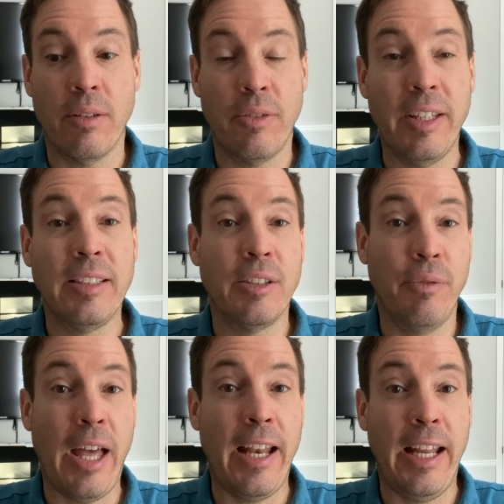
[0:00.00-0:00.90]
things of
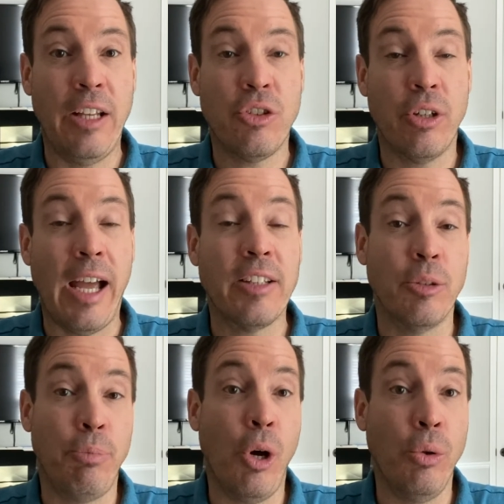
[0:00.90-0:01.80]
that nature, as
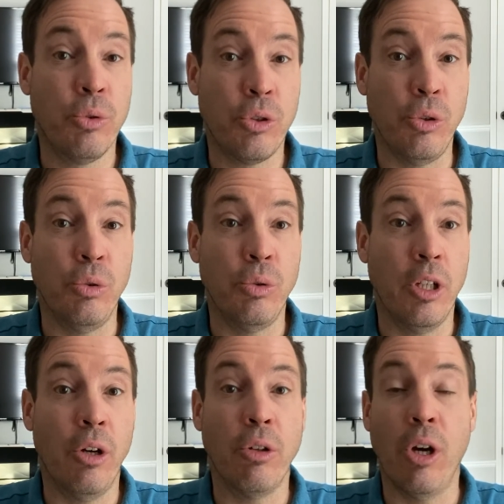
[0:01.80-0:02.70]
opposed to,
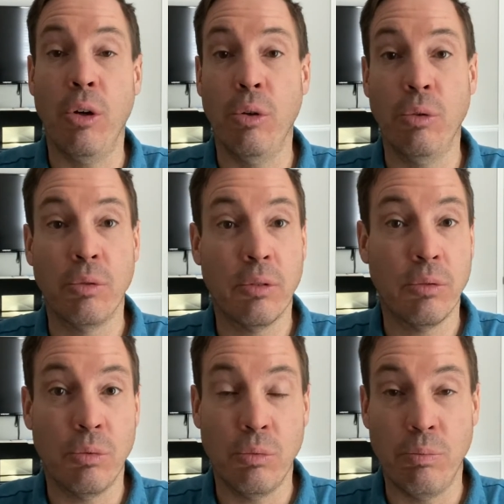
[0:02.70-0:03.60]
go
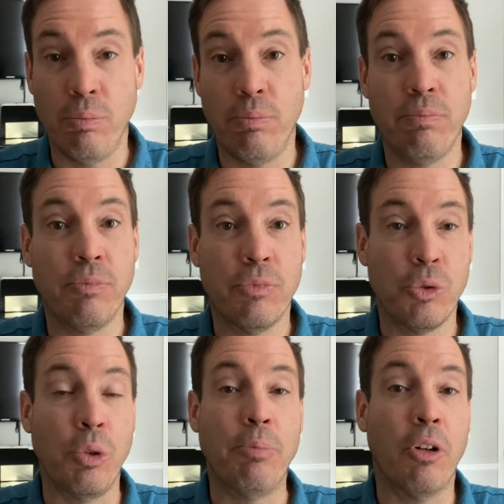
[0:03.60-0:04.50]

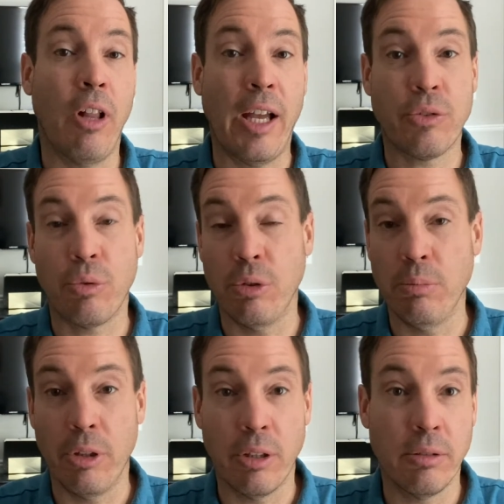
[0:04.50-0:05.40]
sweep a
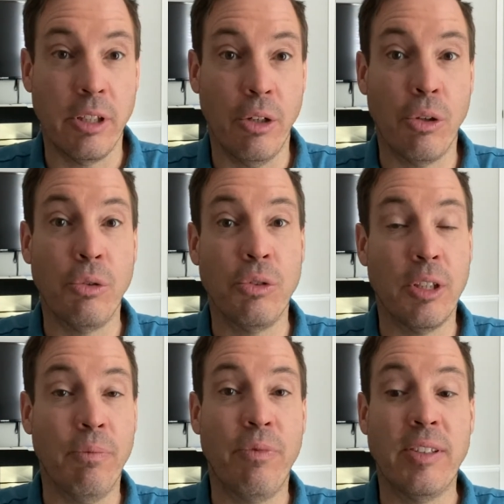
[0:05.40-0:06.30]
classroom or, go do
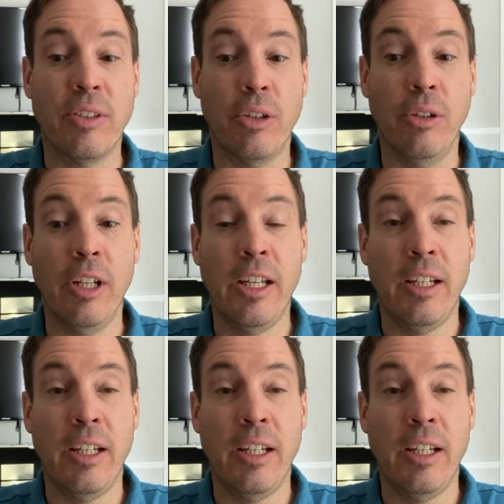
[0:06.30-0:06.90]
something physical.